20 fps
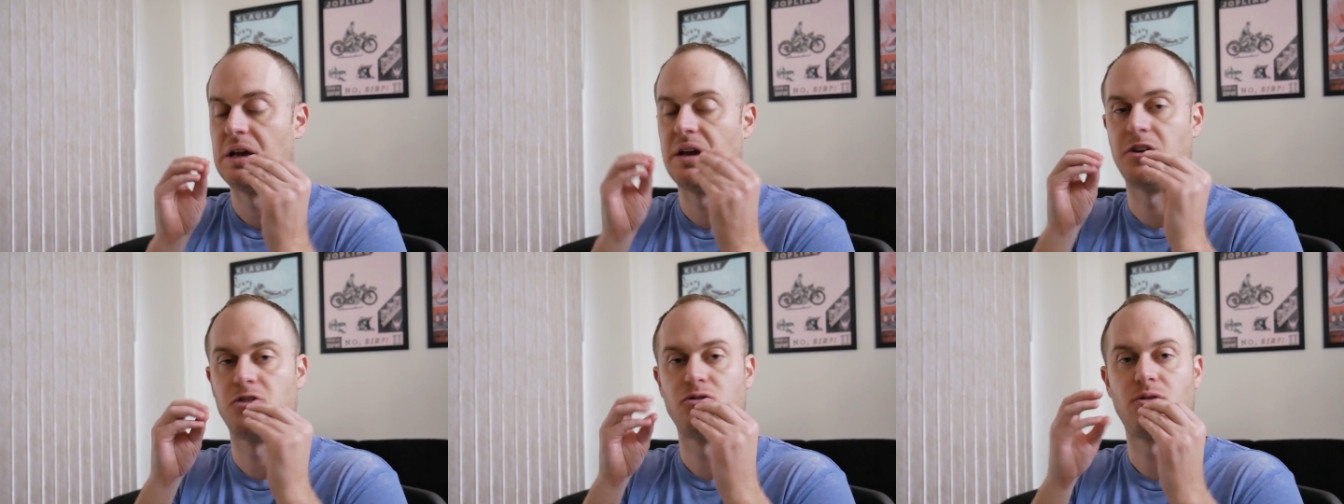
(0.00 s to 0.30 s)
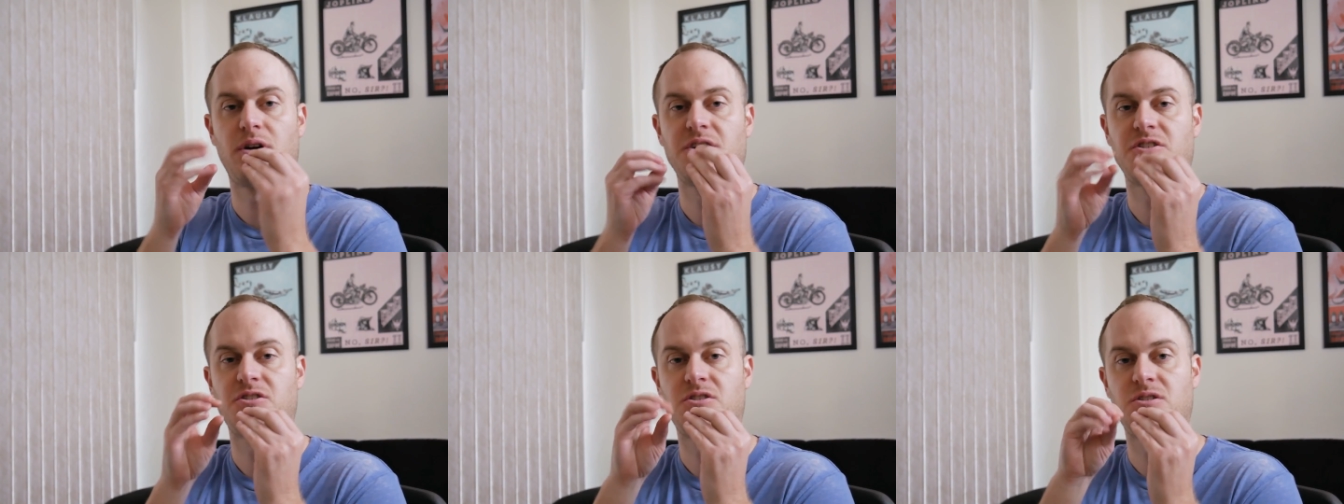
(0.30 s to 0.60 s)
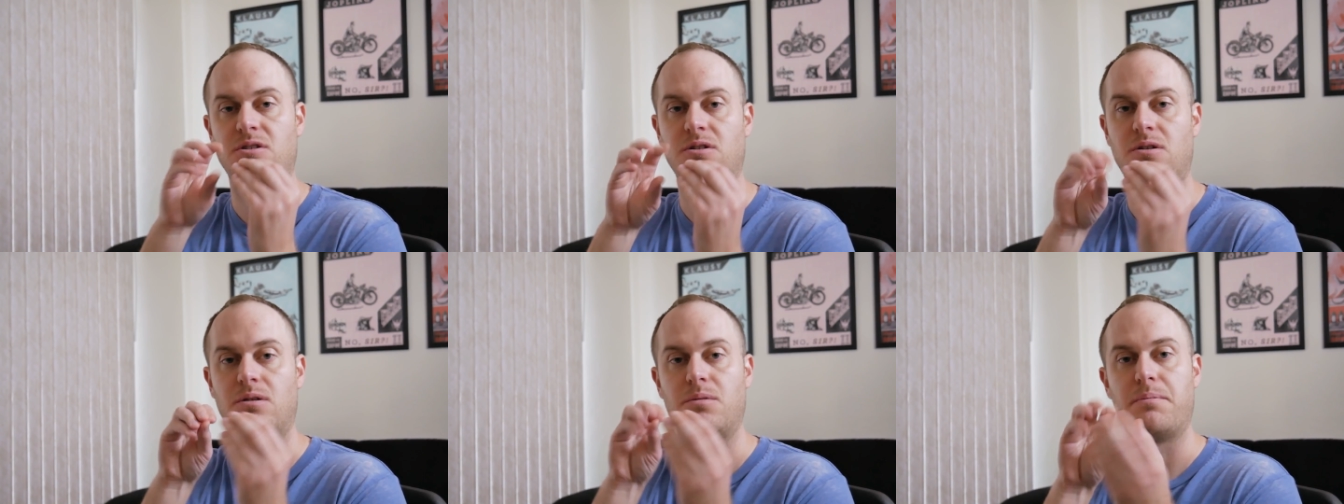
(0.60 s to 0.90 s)
it tries
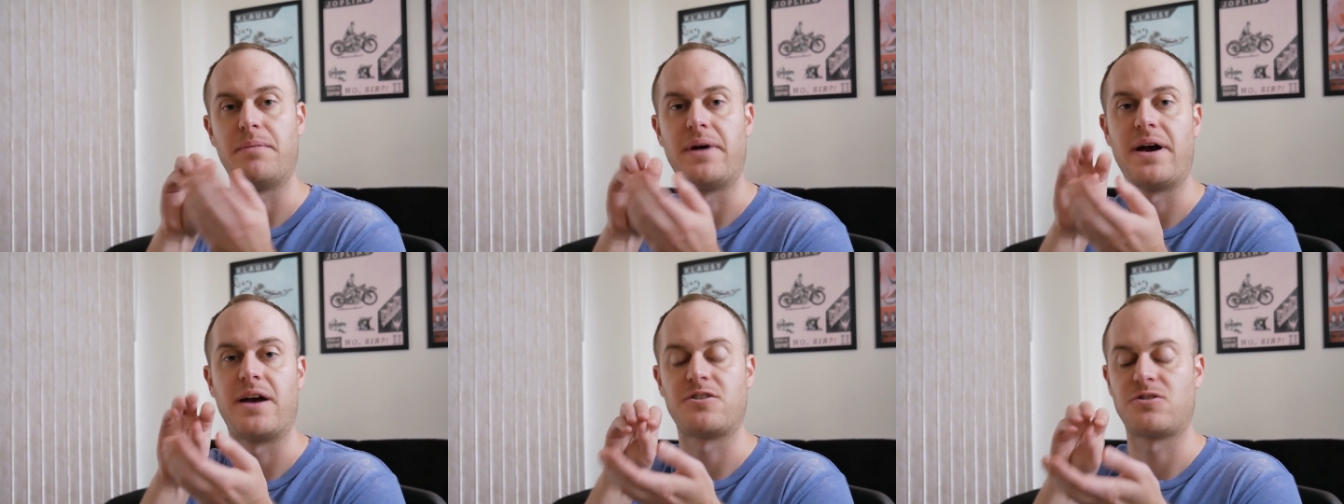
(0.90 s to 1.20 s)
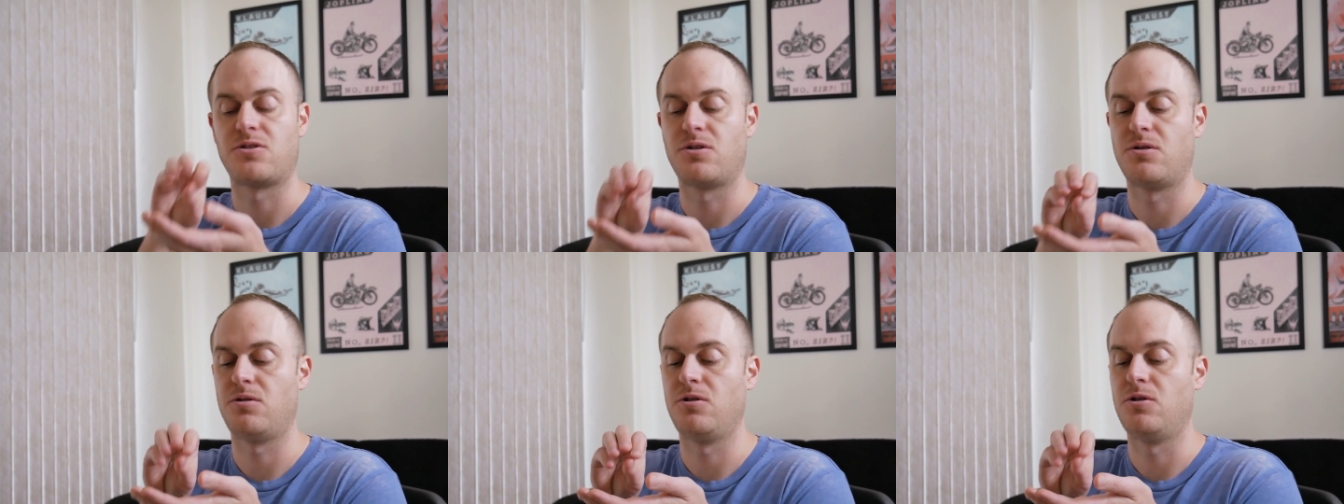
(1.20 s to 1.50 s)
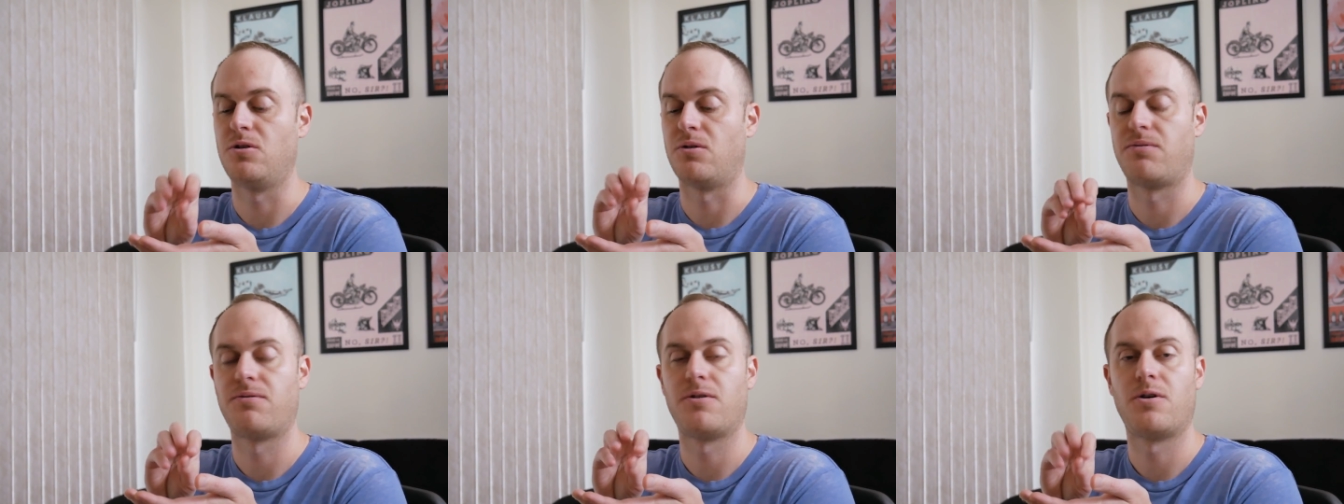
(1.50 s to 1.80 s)
to match
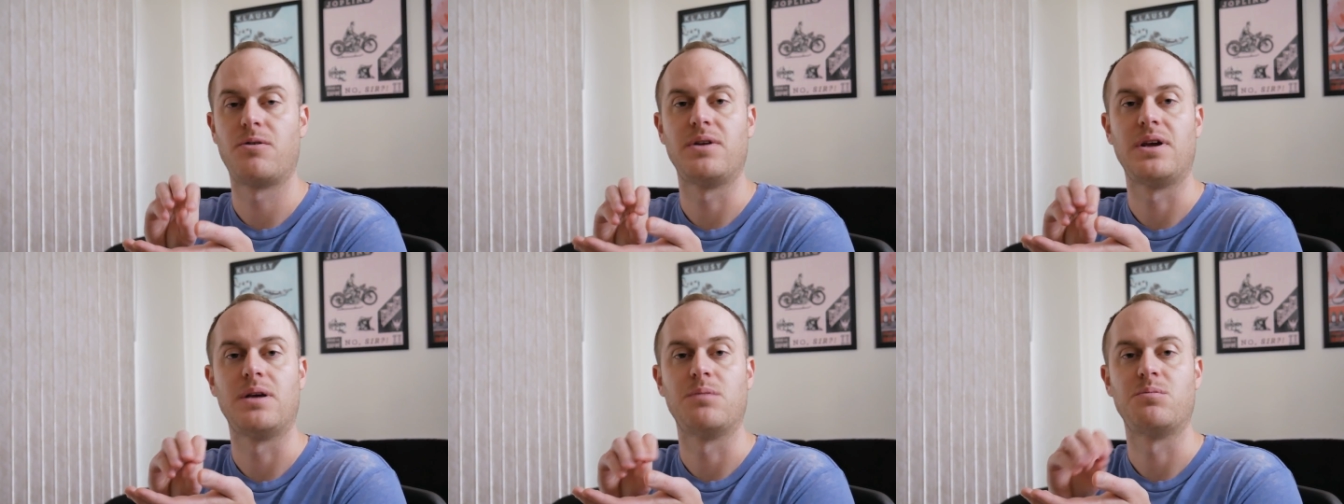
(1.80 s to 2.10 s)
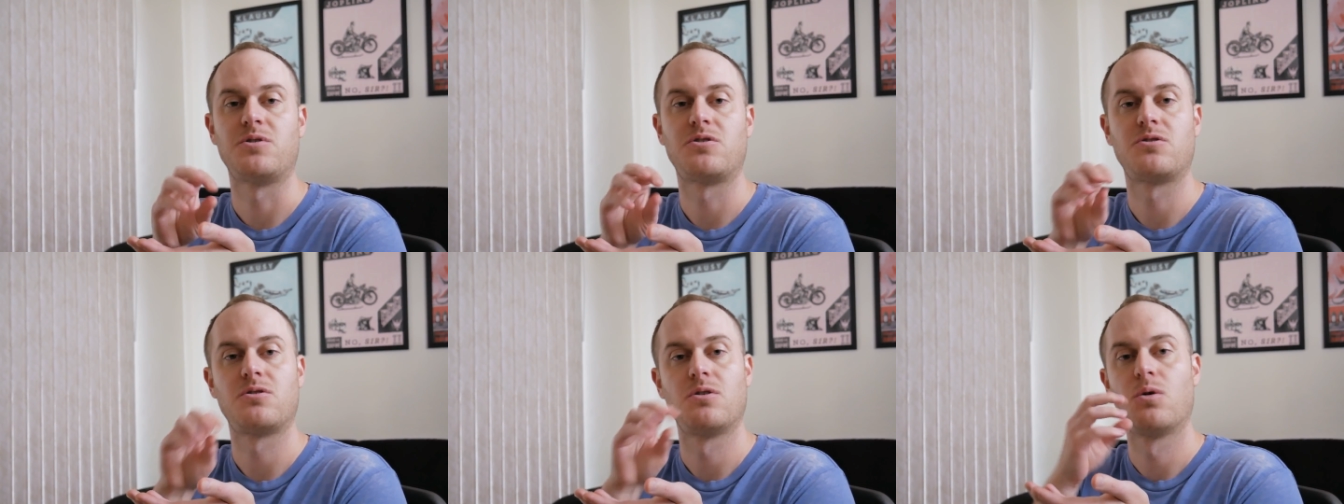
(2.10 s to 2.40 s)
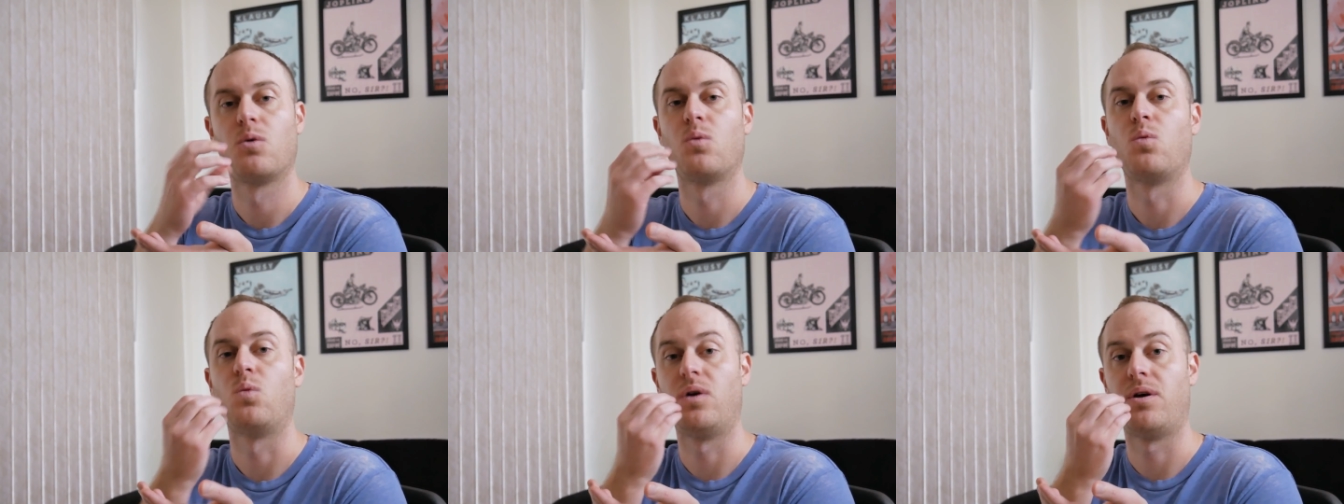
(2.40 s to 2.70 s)
your phonemes
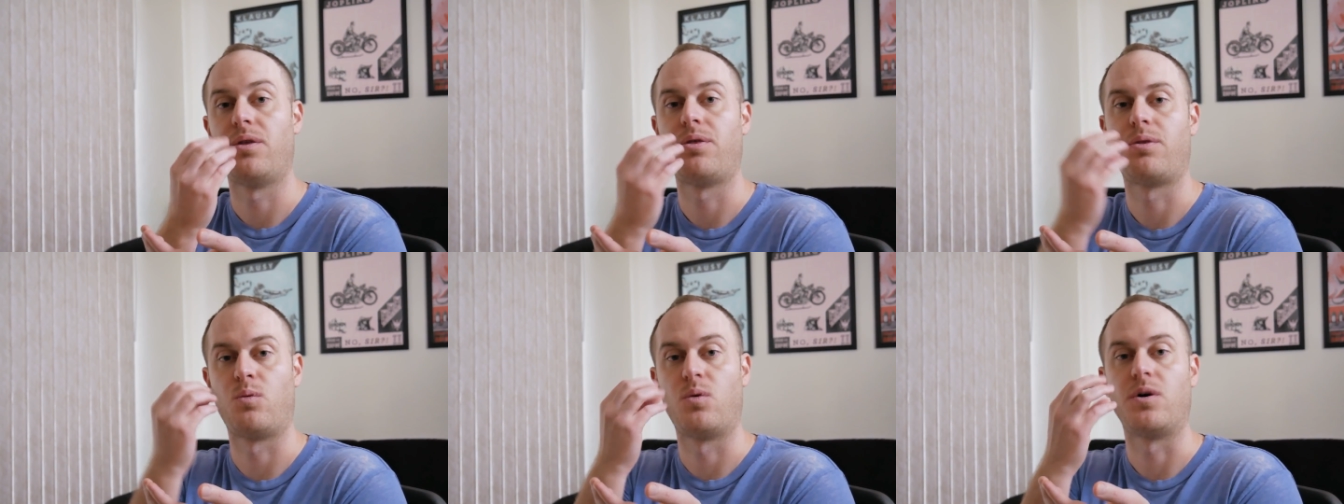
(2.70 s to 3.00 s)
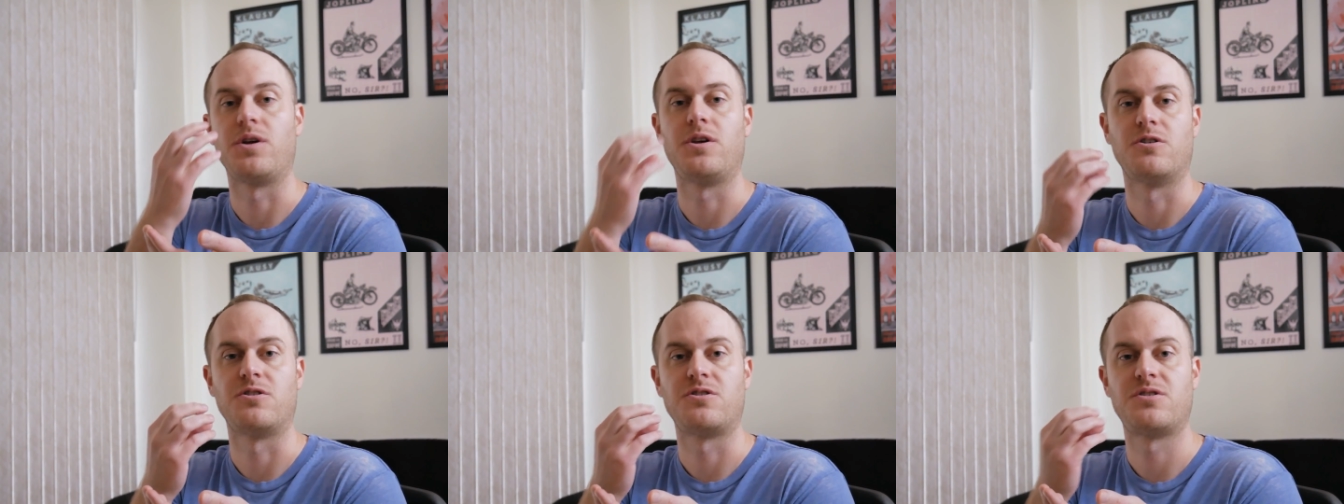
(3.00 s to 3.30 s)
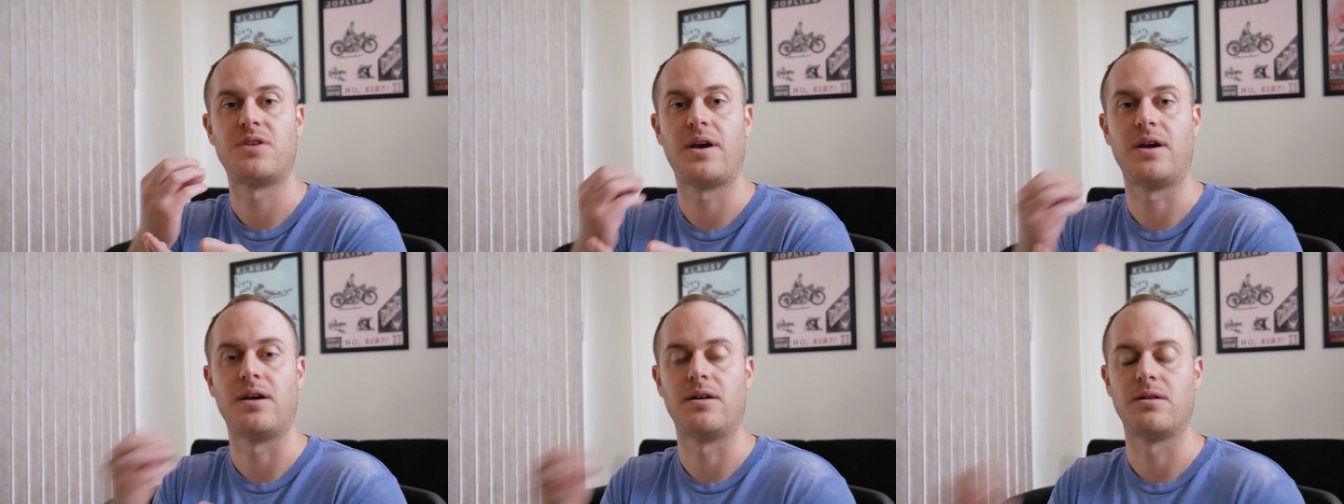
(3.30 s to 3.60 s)
with what you're
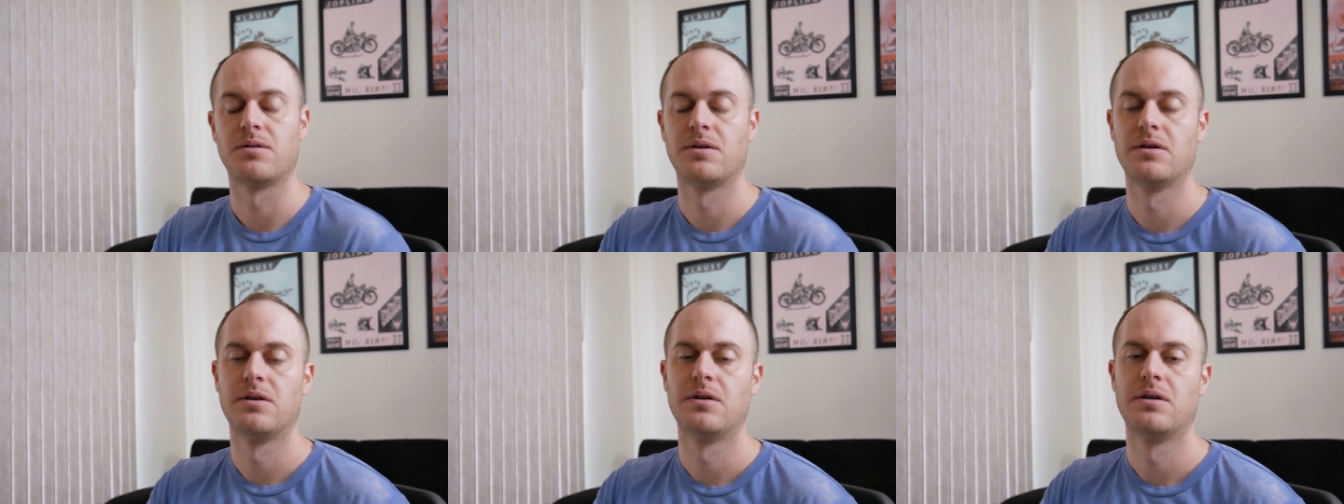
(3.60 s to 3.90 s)
saying.